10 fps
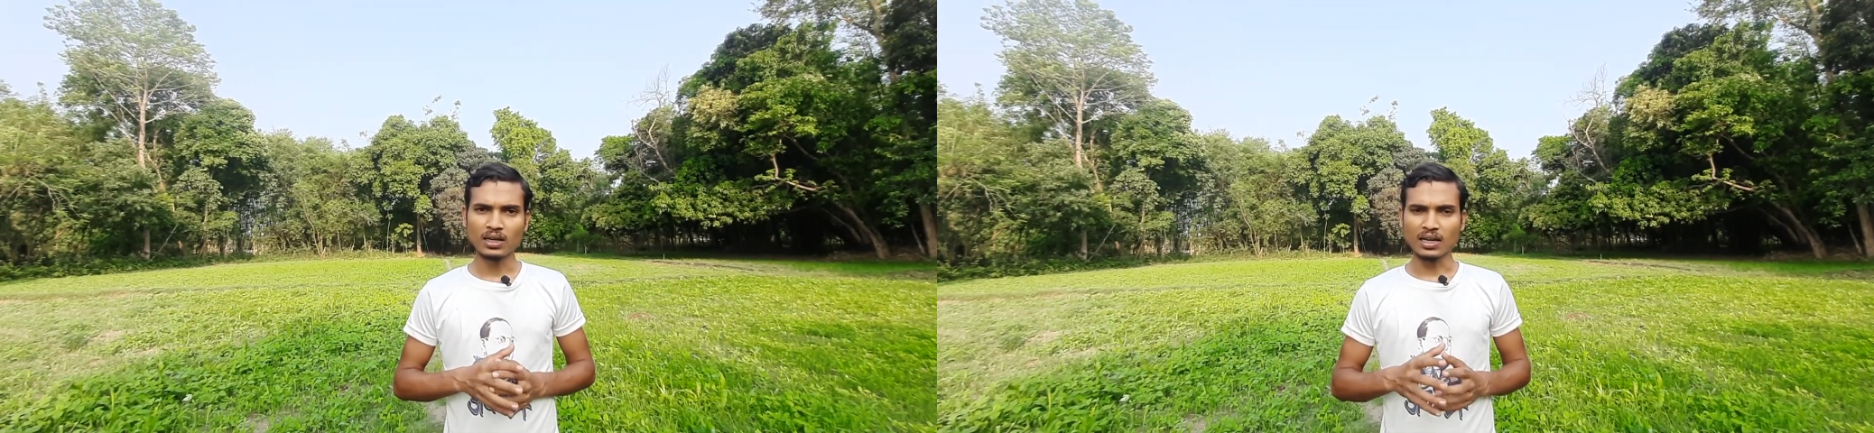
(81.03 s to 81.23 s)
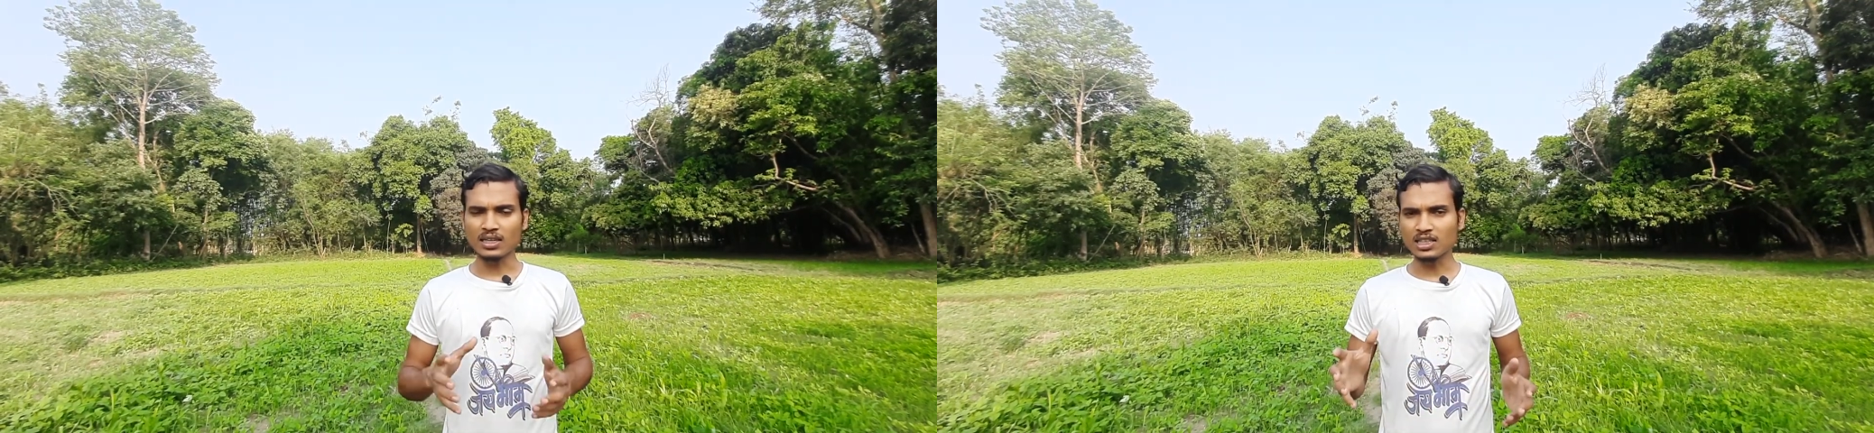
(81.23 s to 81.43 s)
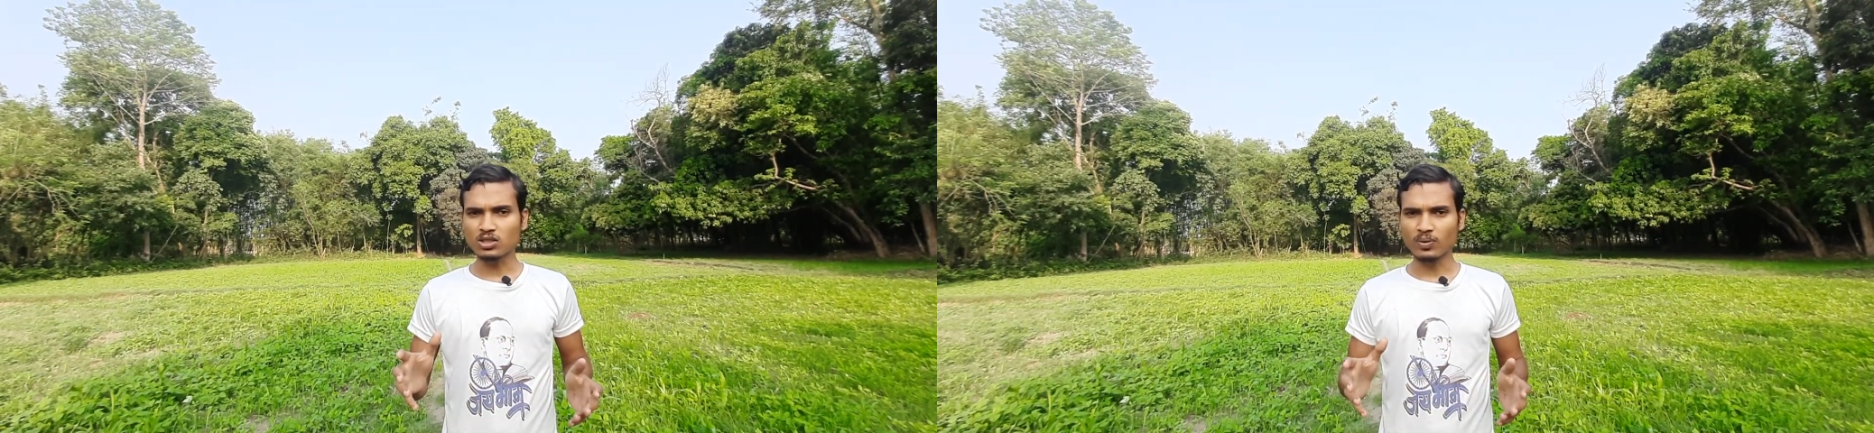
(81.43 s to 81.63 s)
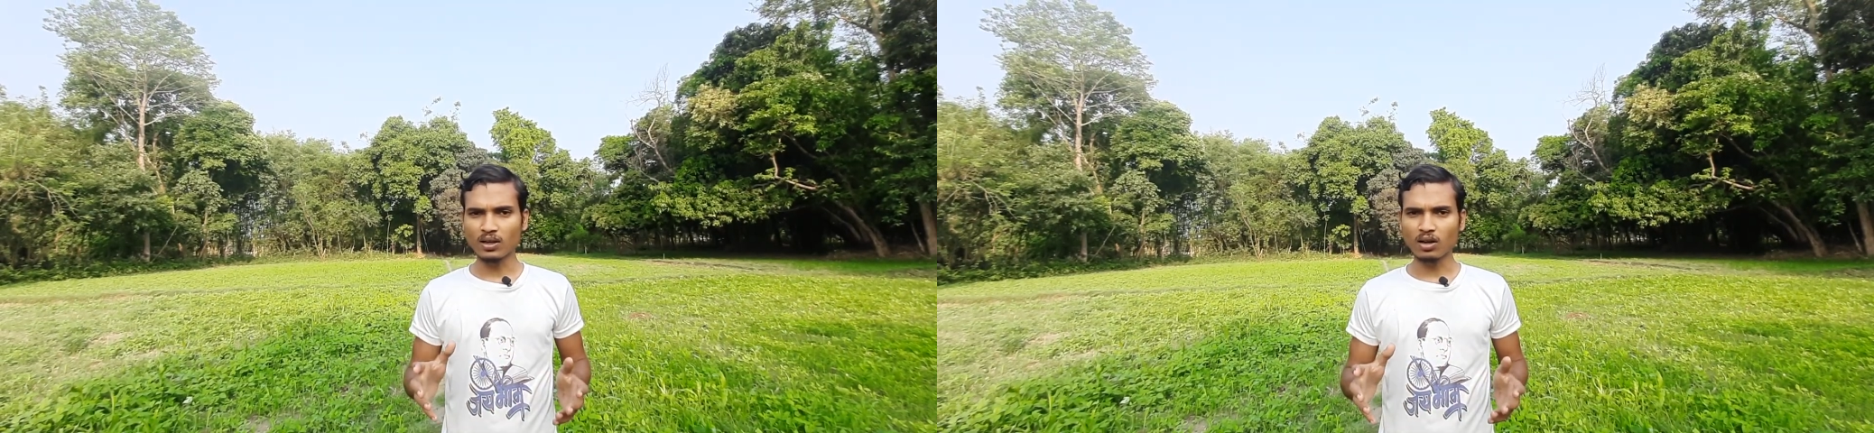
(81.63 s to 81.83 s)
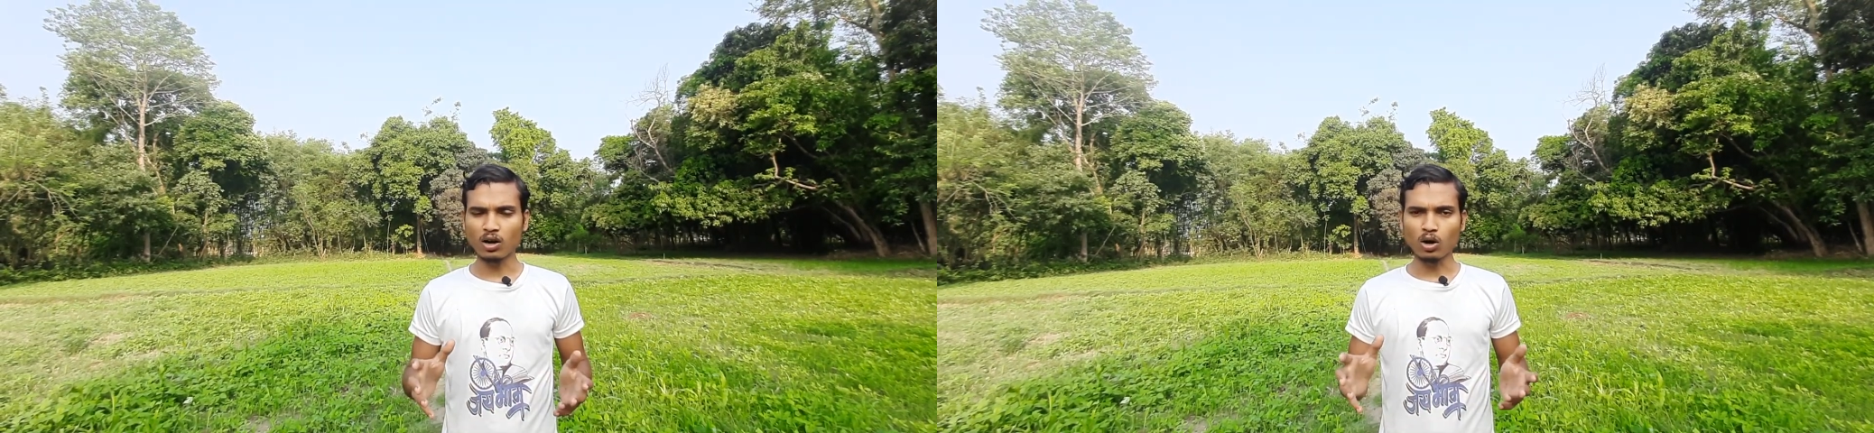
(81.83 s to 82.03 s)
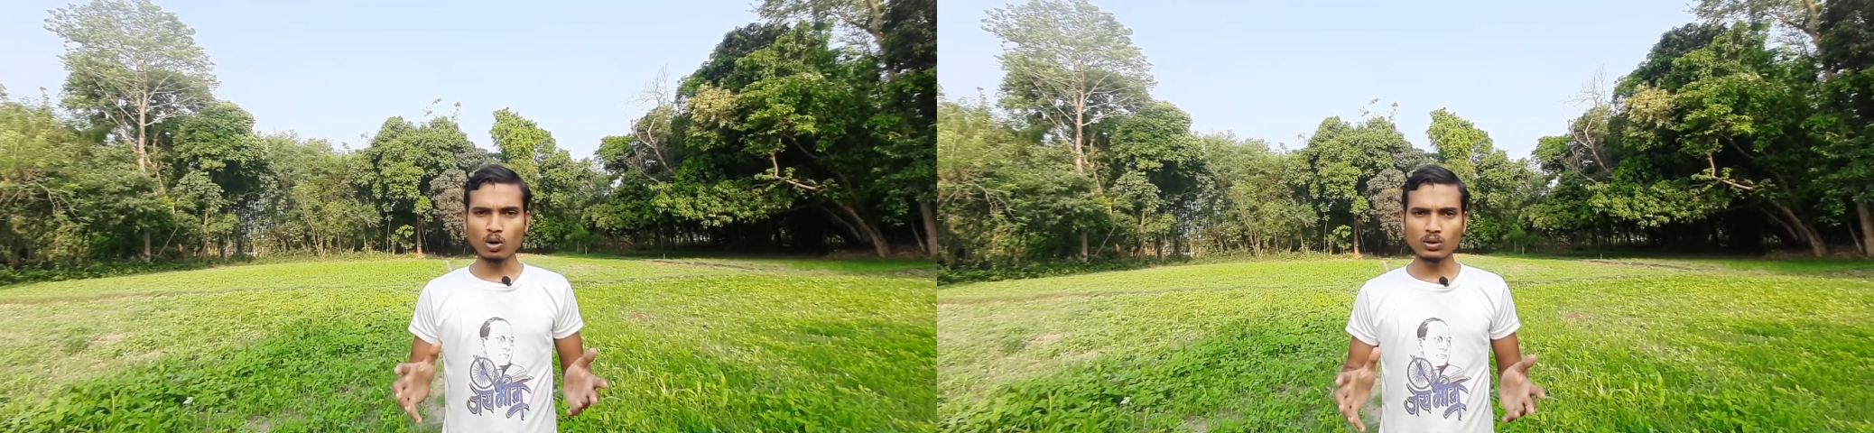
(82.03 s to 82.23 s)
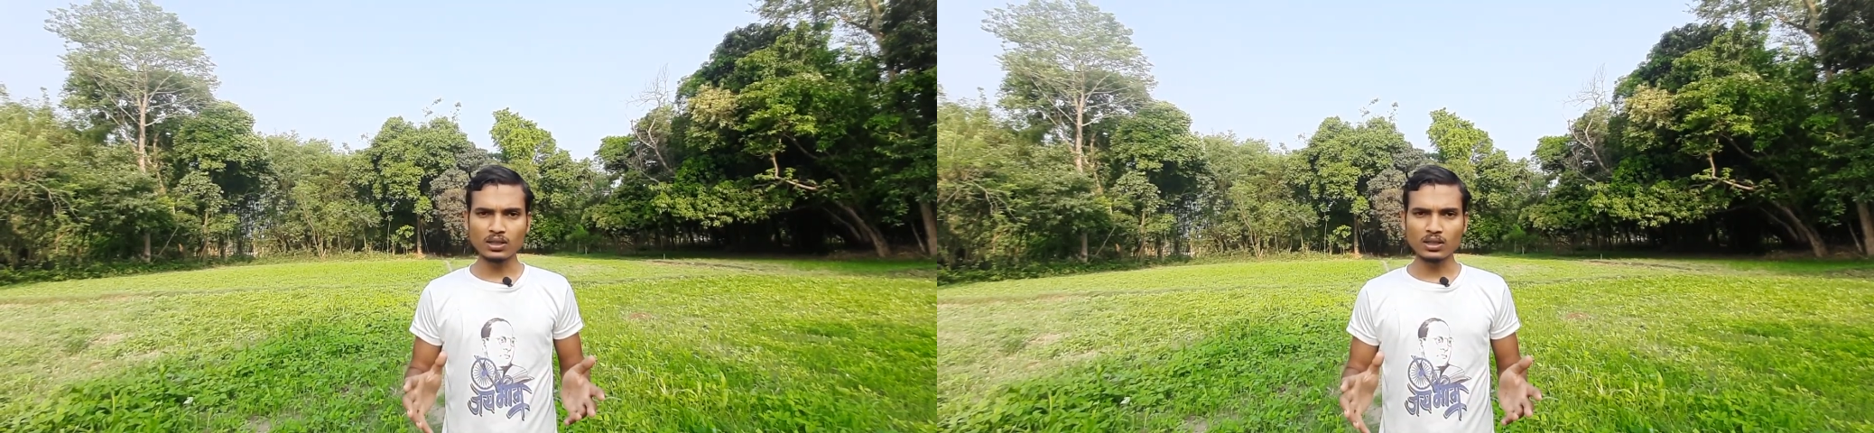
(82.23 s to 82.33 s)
In this way, all